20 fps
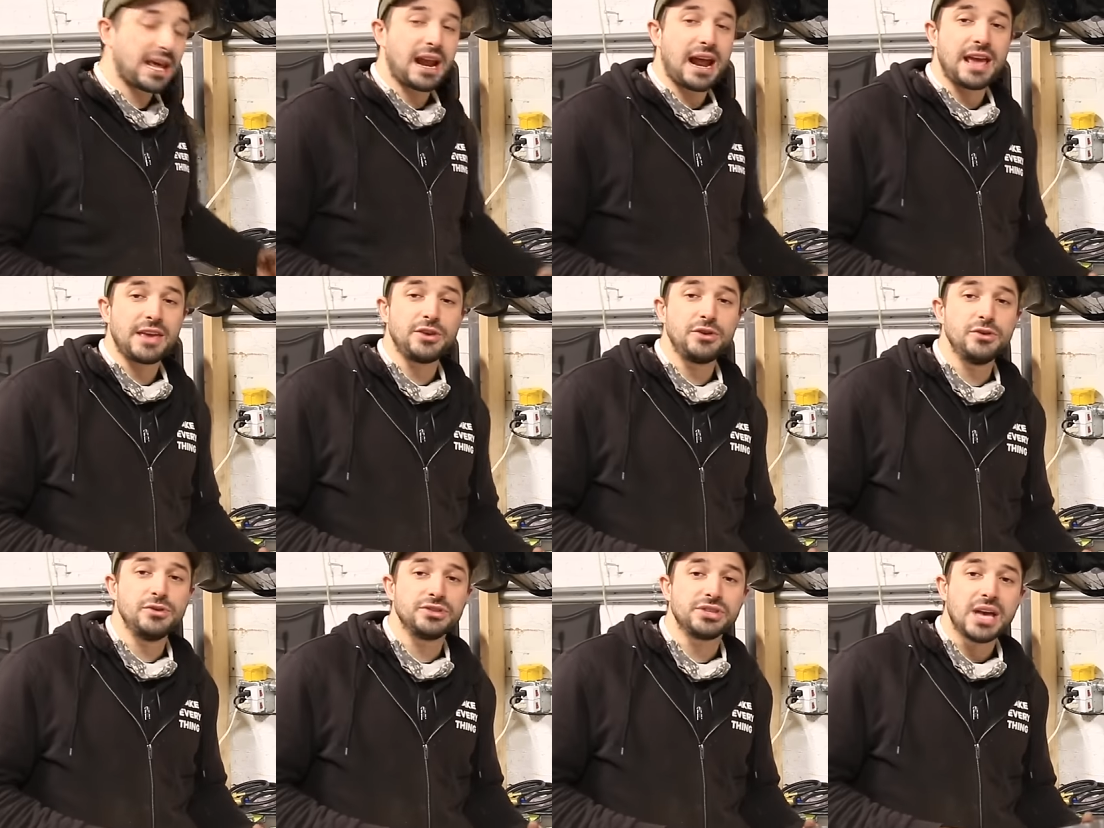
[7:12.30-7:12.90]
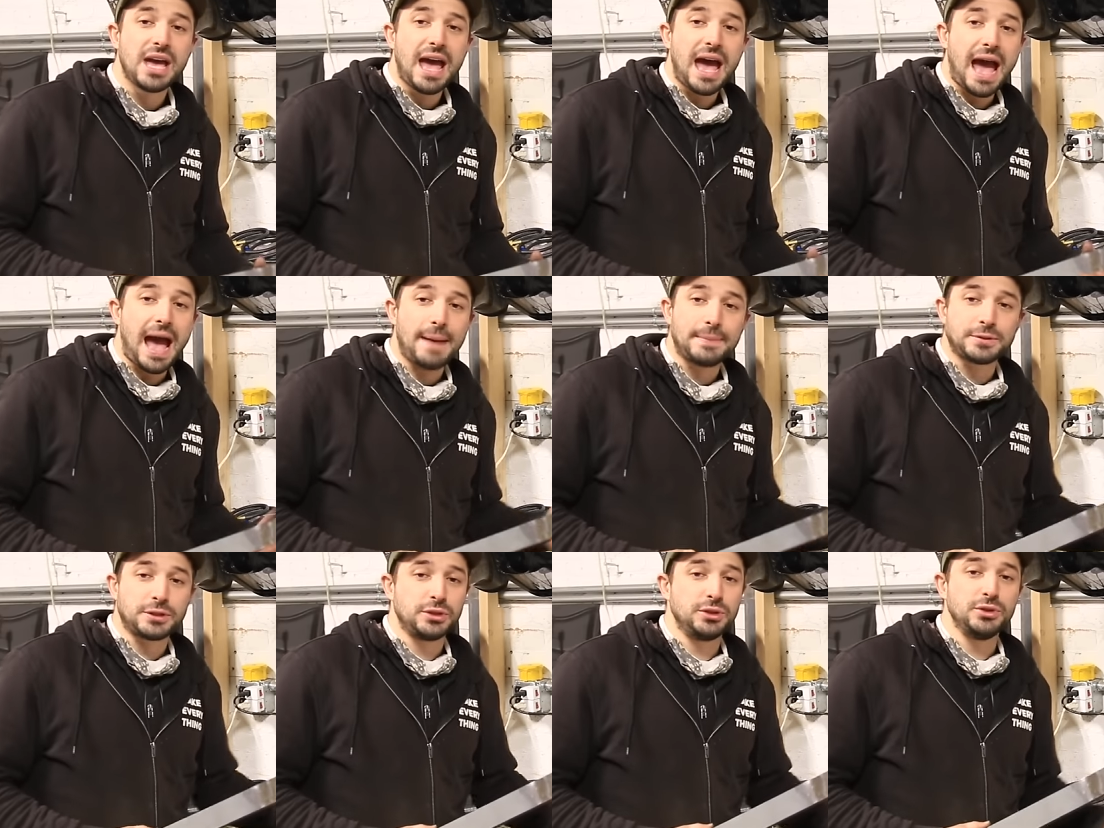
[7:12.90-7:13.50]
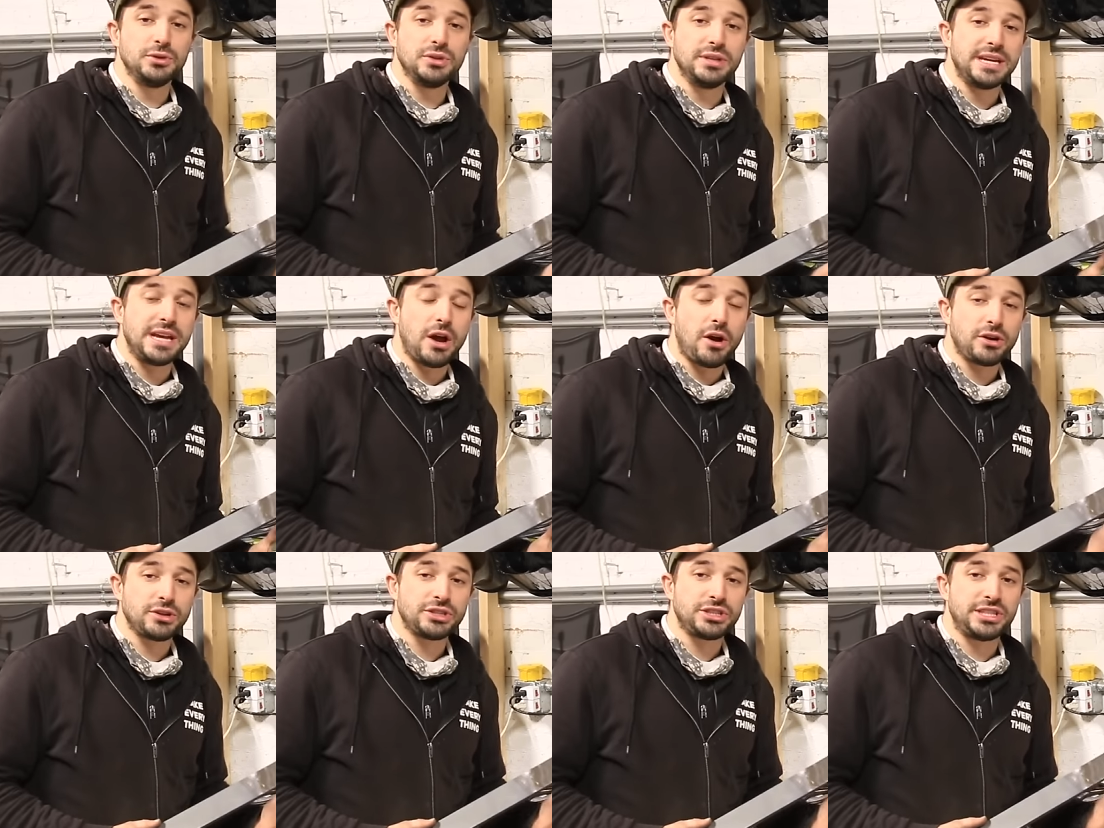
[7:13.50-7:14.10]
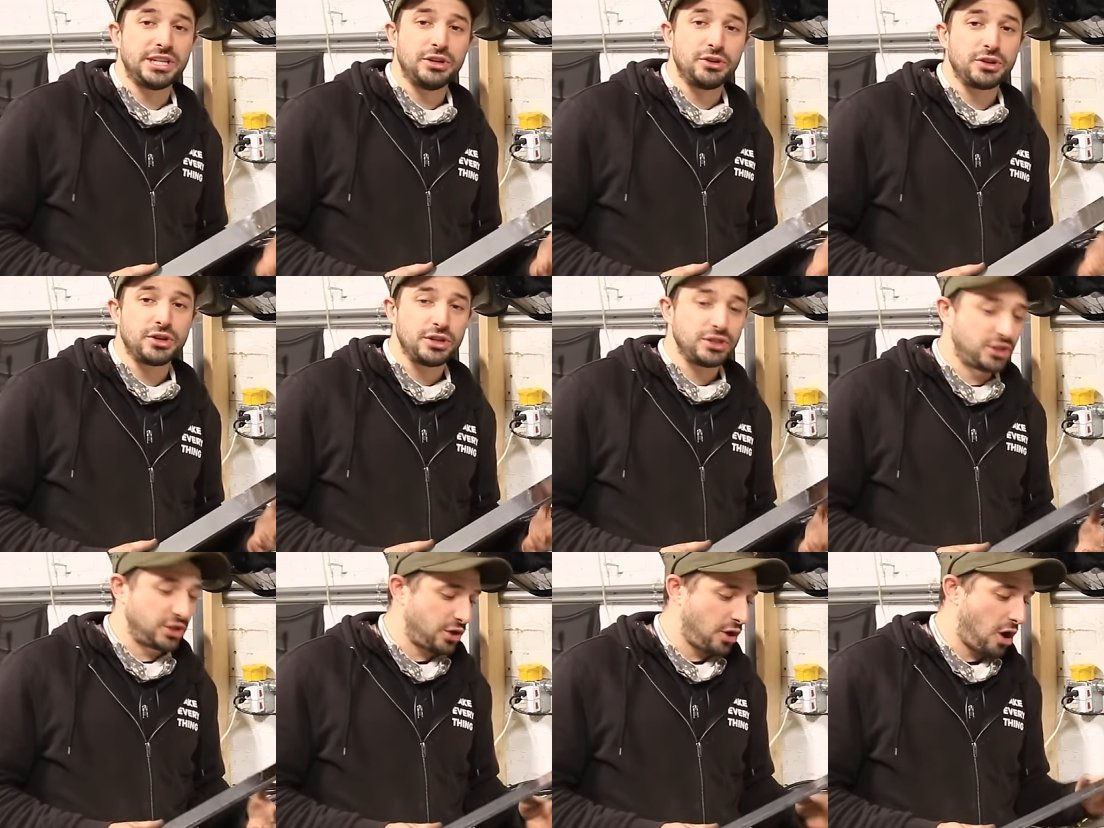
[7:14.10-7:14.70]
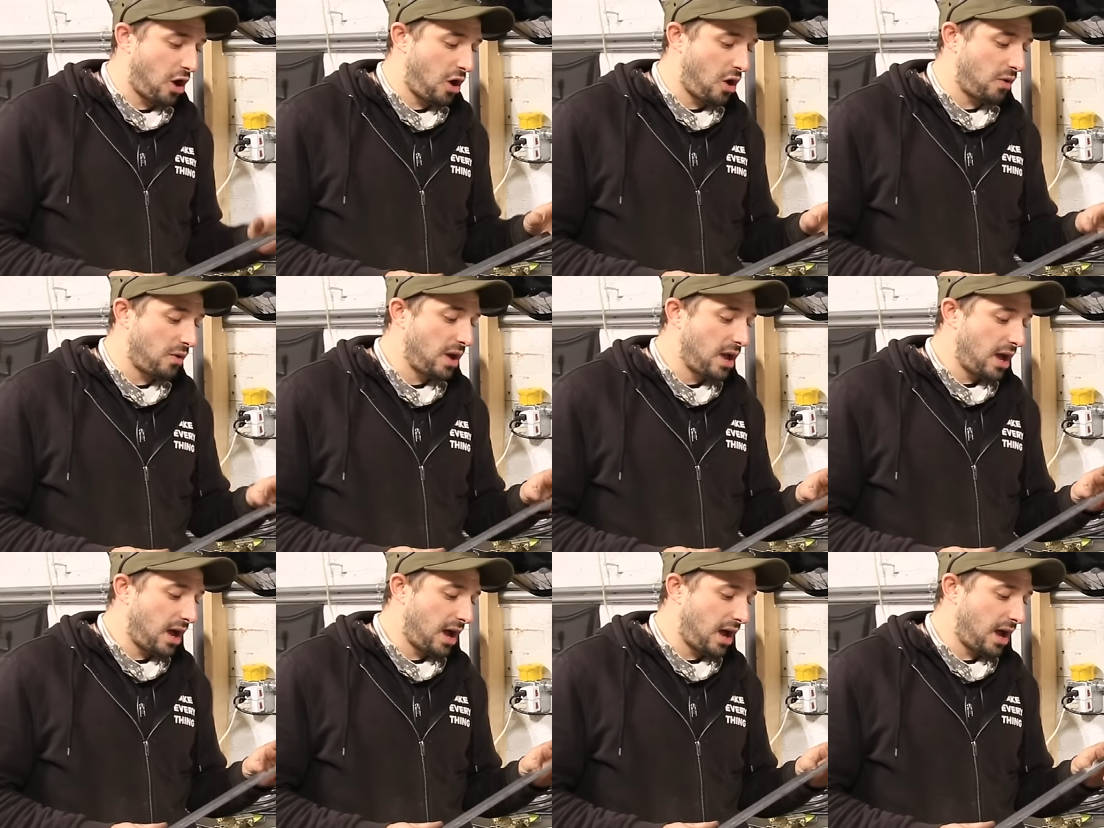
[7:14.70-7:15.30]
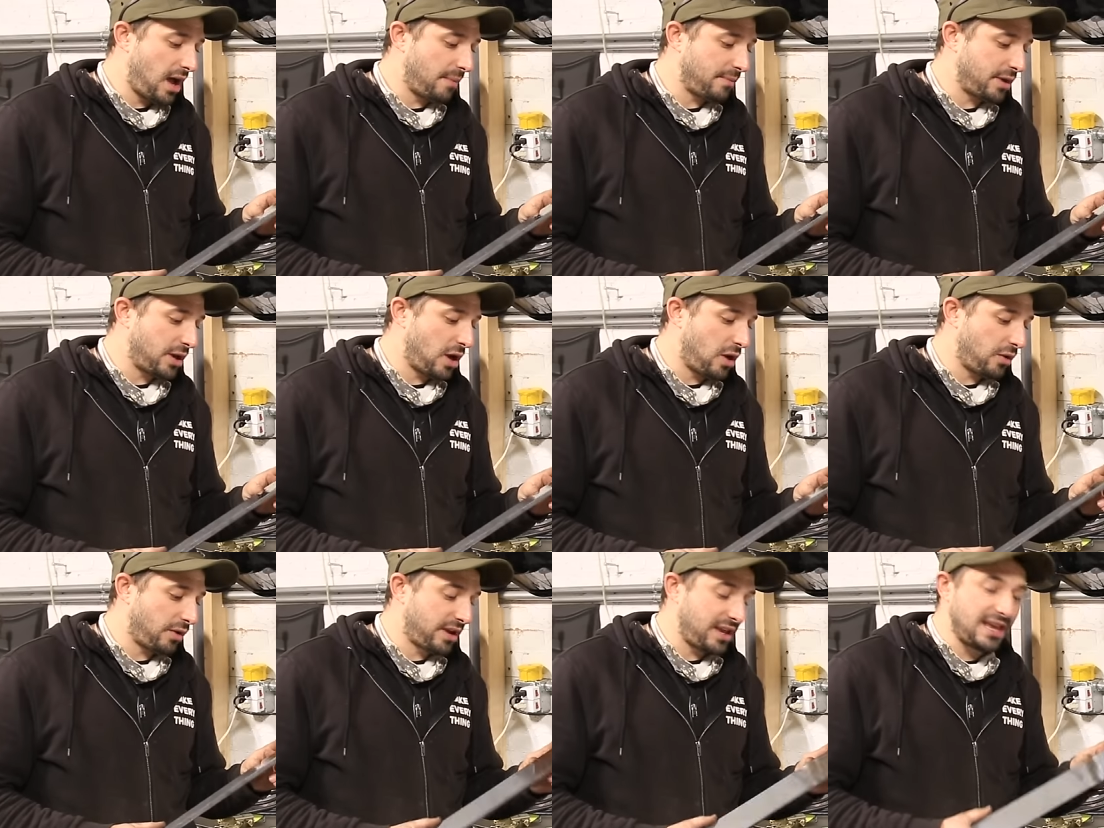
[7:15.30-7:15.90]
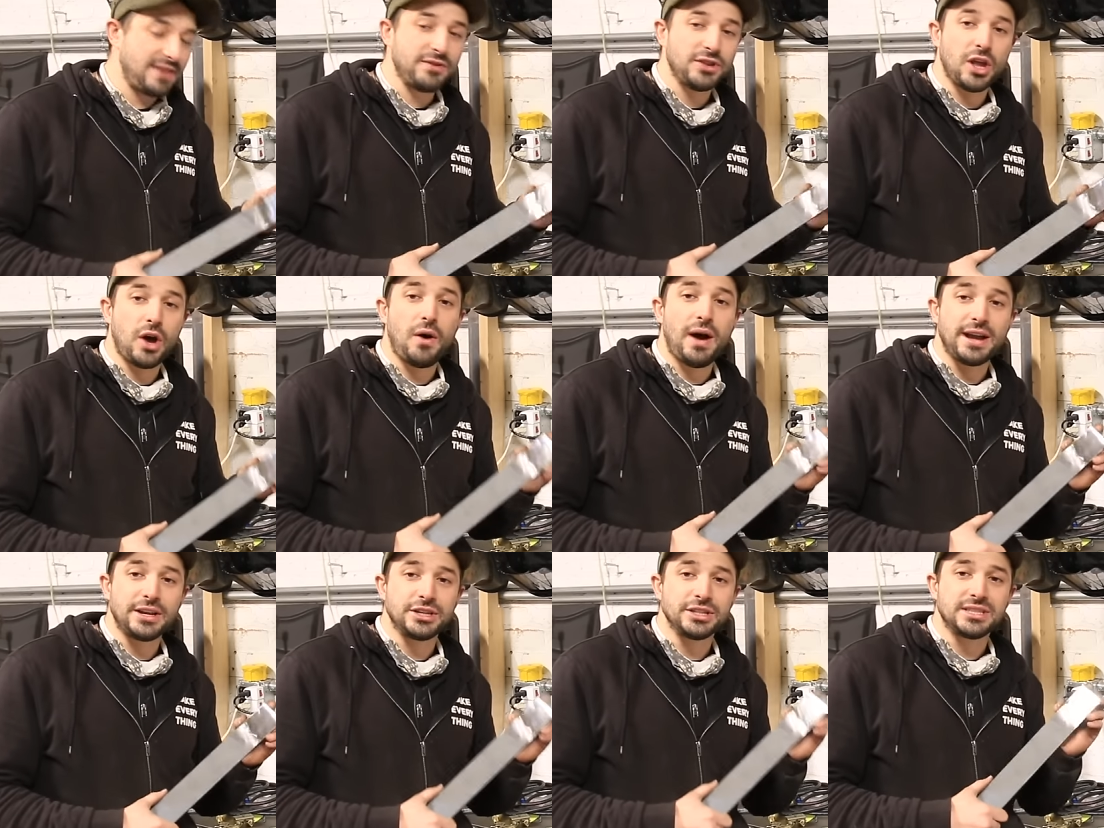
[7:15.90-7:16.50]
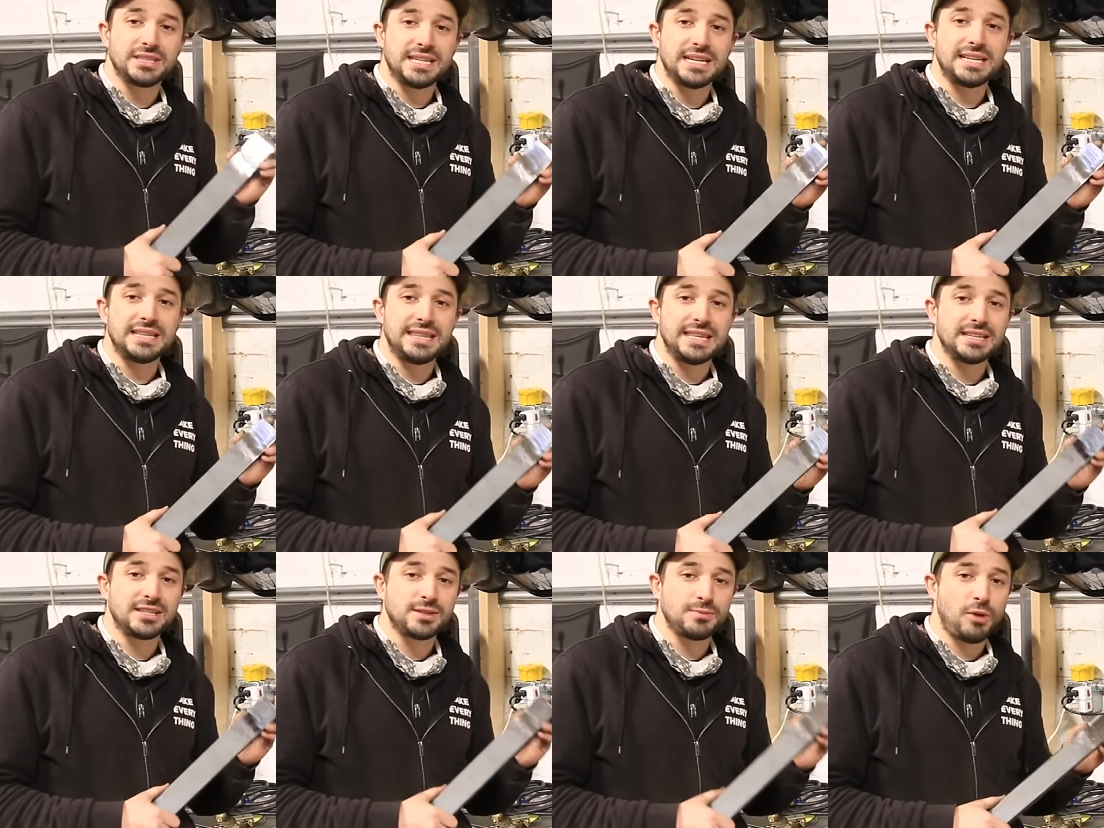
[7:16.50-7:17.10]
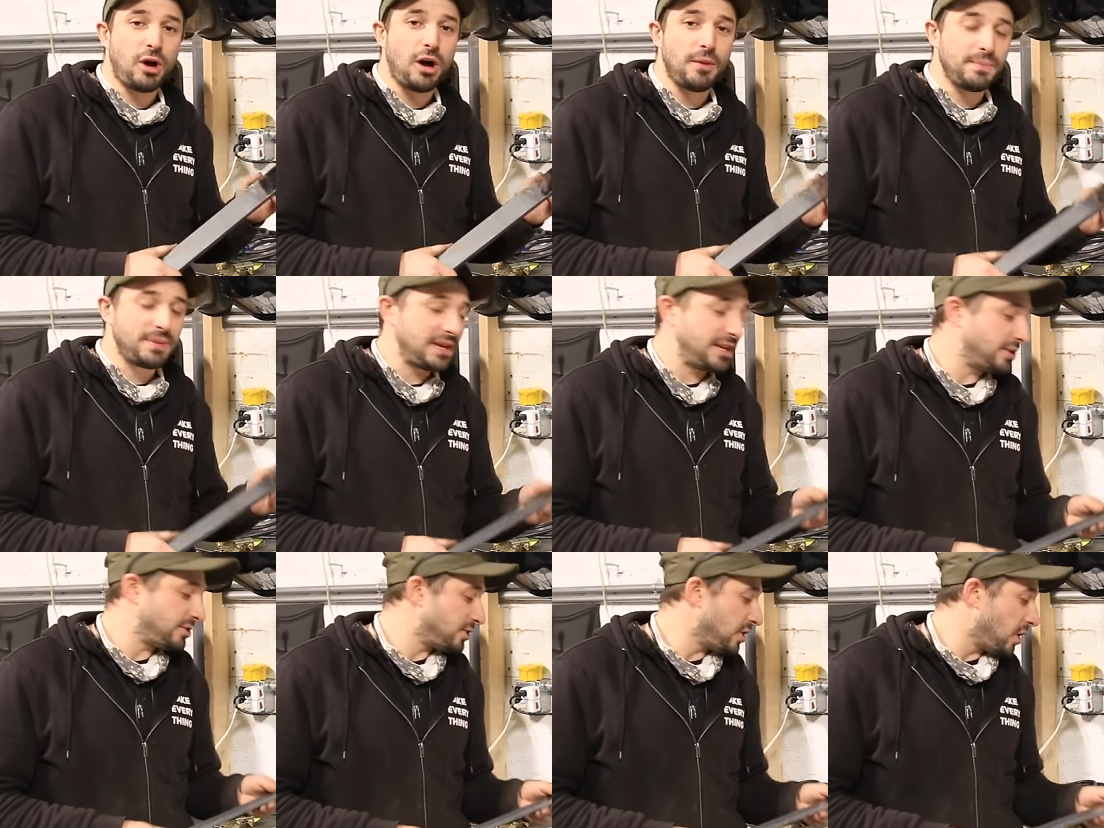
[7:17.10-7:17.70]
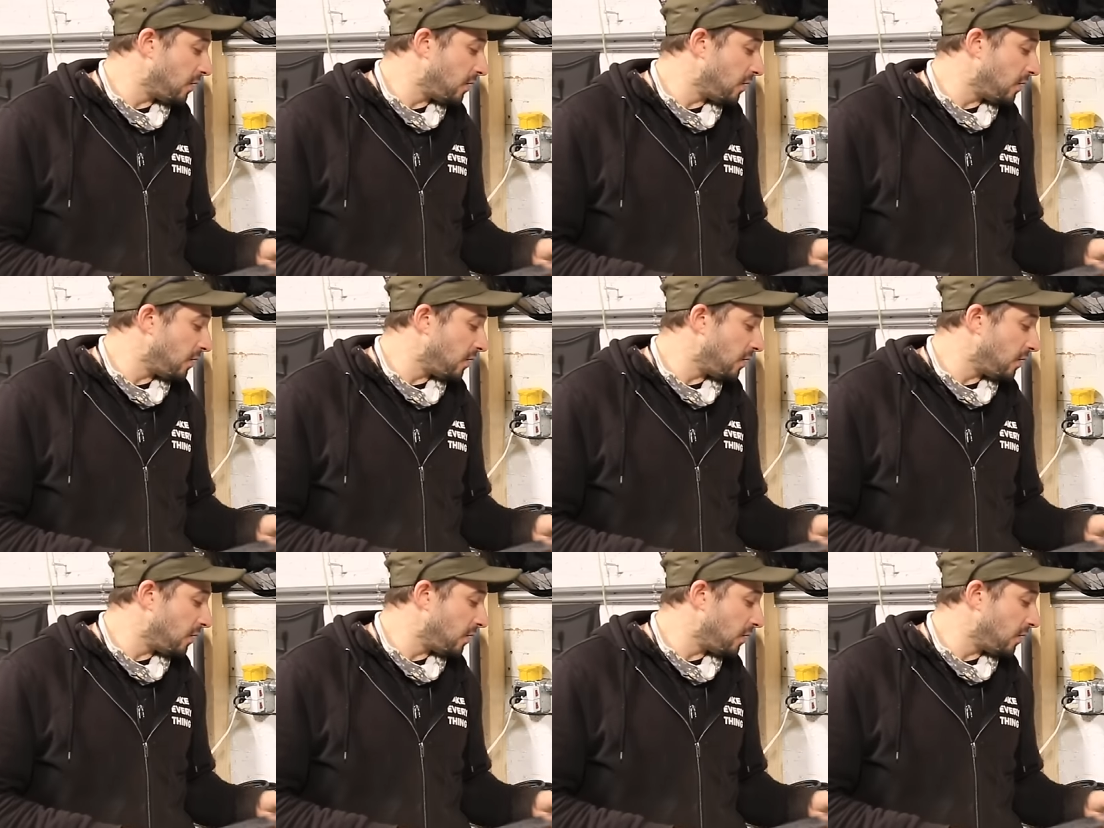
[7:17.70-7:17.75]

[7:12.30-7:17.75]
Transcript: that I use absolutely are still good to go, um, you know, even though I just did this small piece.